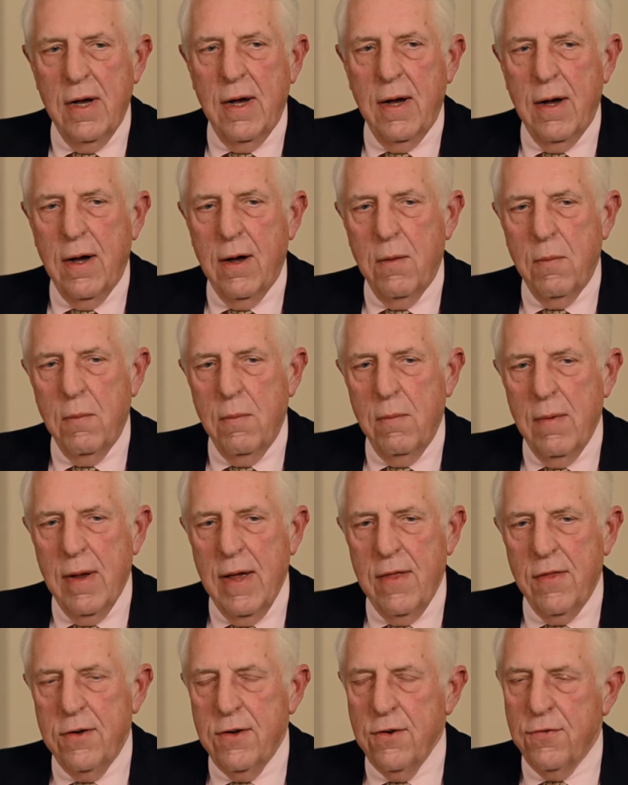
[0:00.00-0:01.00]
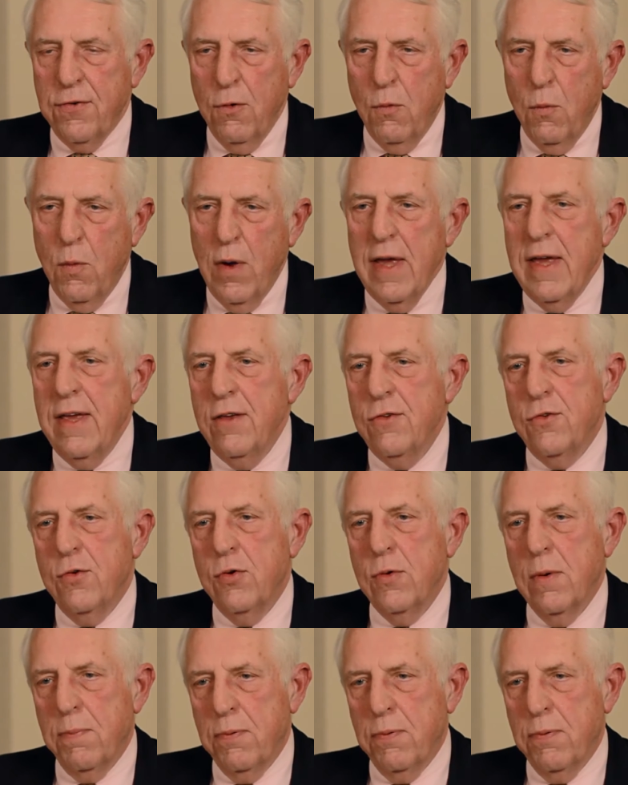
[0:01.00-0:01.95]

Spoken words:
and the different ways to